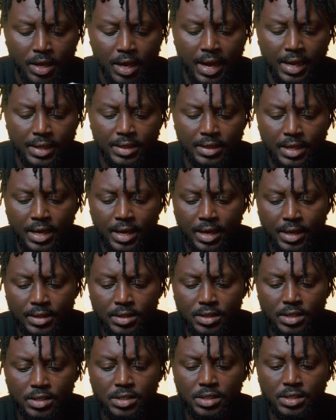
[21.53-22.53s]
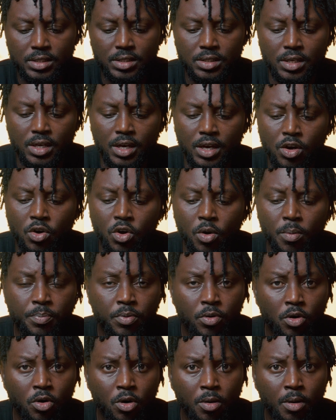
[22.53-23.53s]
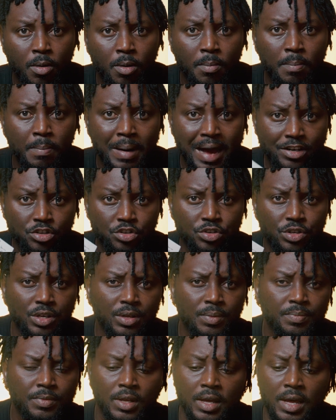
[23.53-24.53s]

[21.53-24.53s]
And then this is a GoPro battery.